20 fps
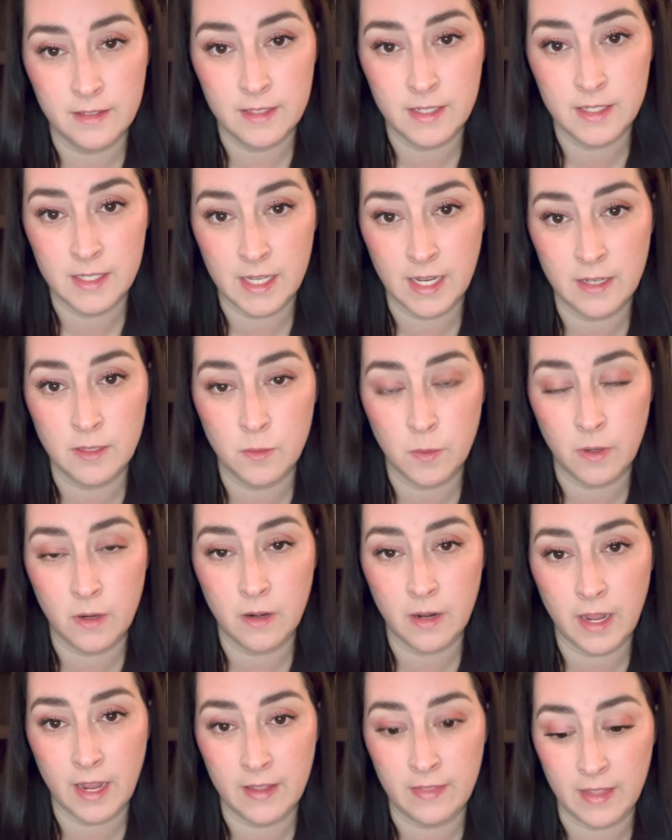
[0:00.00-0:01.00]
to sex
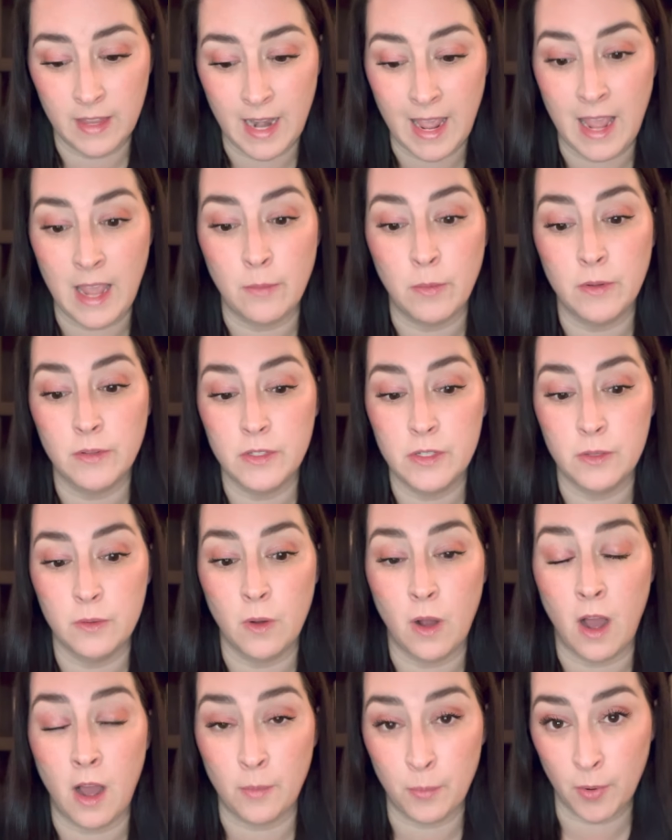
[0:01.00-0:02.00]
work and then able to
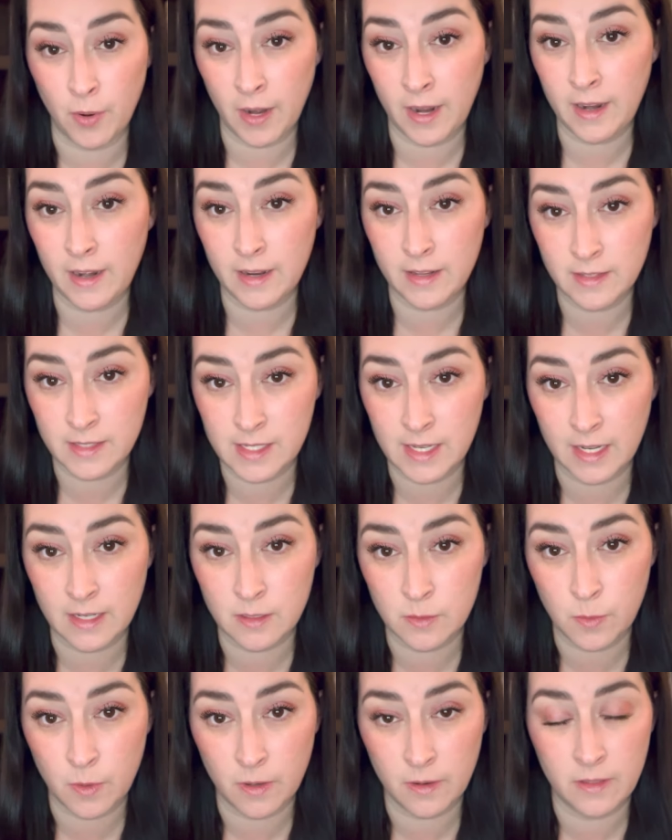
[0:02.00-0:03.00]
operate in
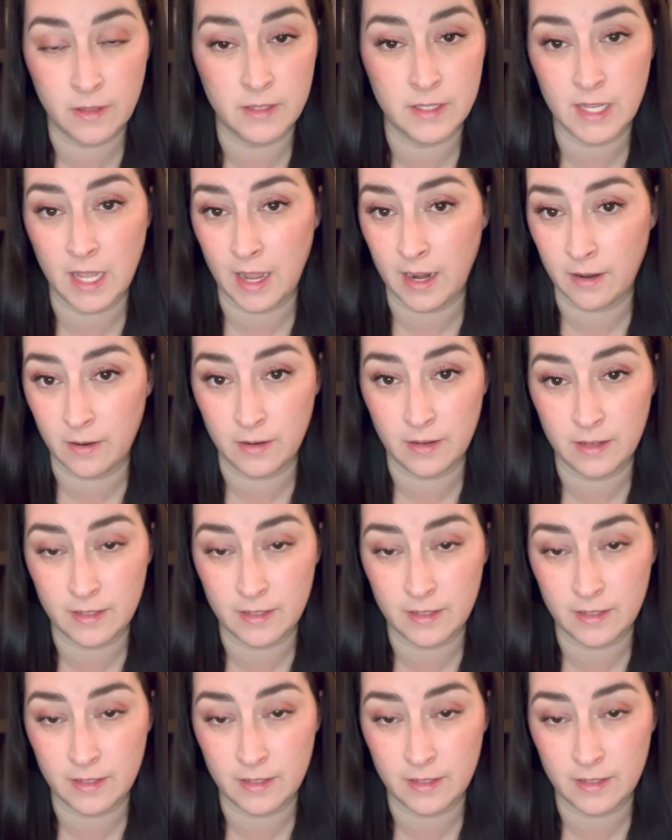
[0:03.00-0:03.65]
sex work, entire,